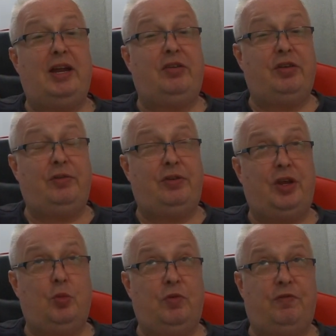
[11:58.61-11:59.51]
and
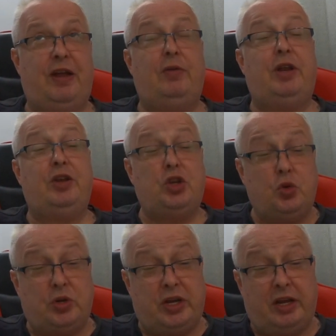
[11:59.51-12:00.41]
Tokyo found a
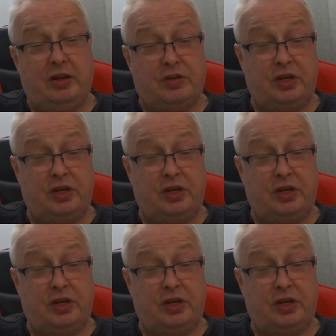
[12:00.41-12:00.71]
new king